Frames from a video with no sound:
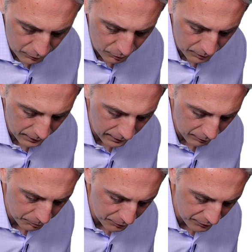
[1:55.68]

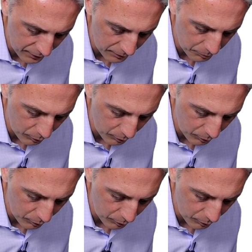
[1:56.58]
2.5%